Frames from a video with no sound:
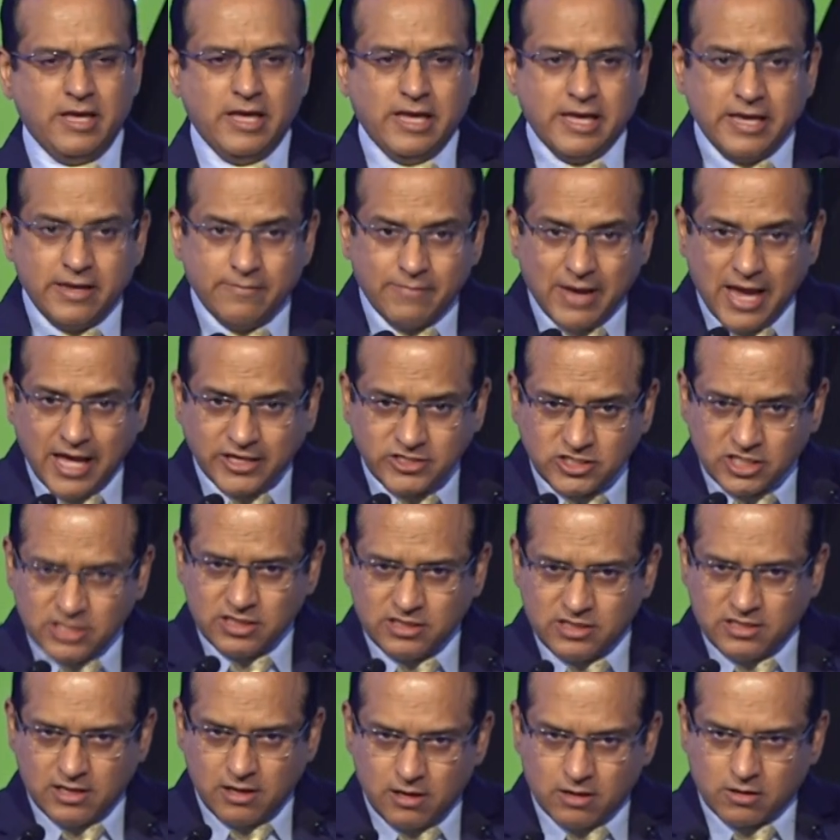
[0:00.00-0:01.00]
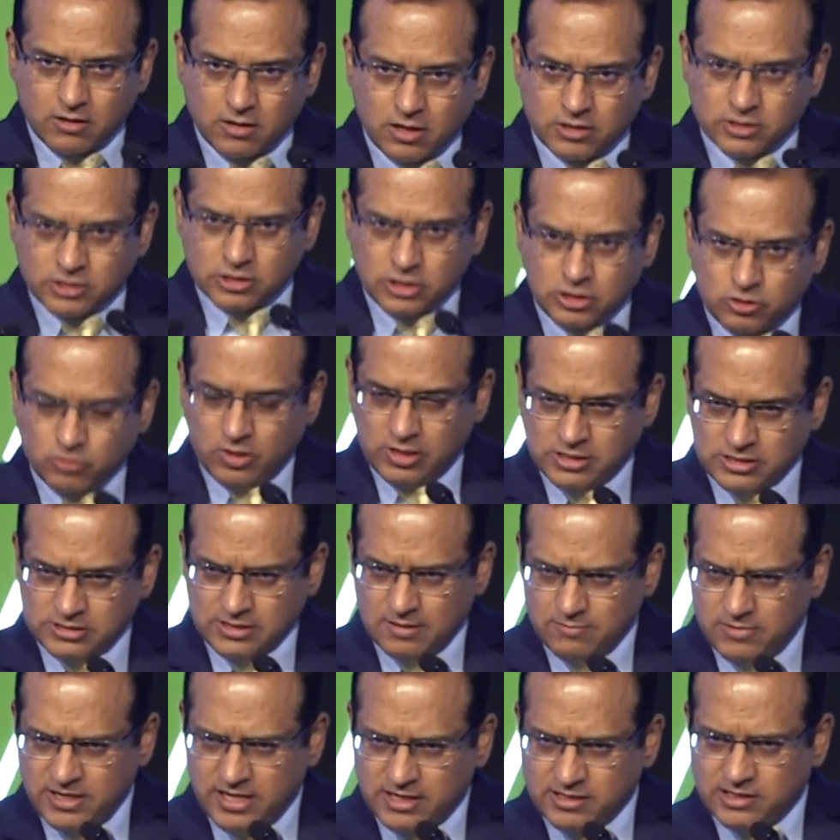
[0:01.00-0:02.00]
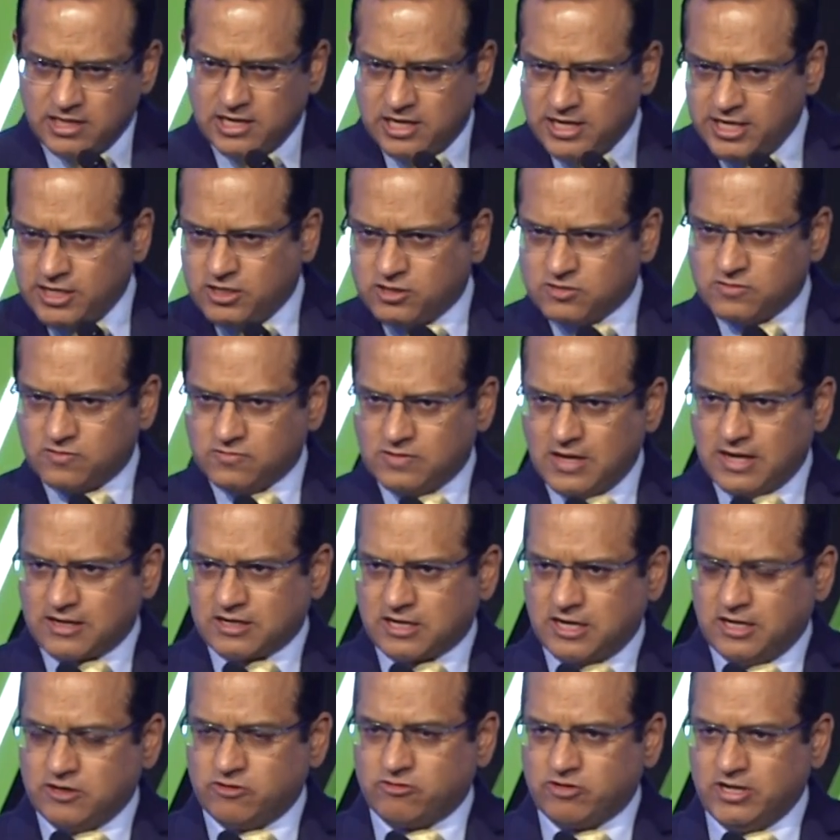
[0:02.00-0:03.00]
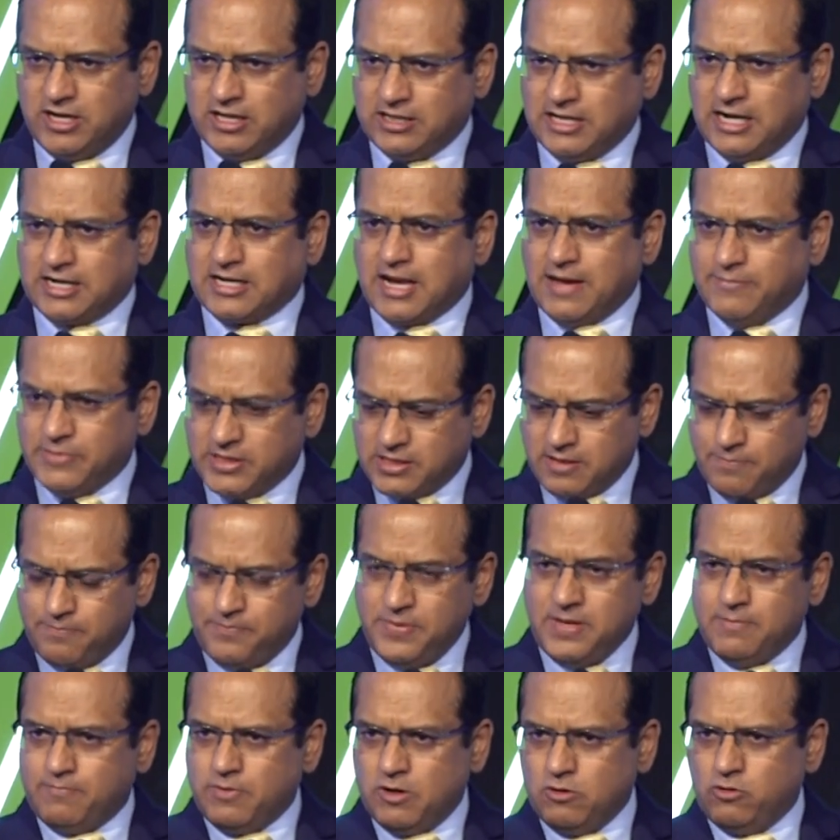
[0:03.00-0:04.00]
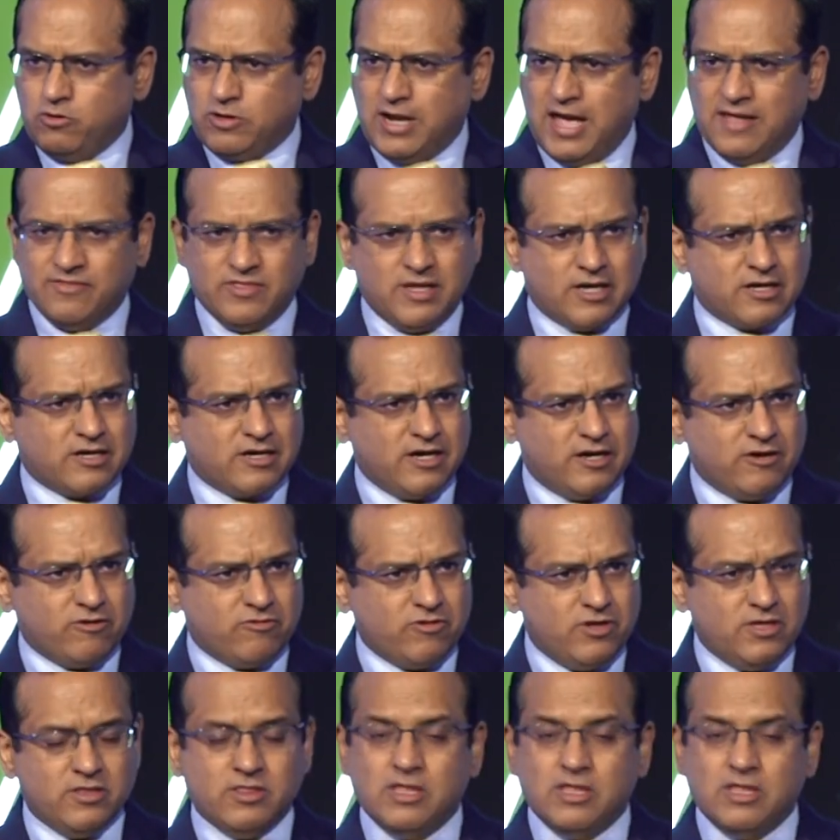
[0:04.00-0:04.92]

Imagine the Constituent Assembly and the leaders of that country at that time and the people who ran that country.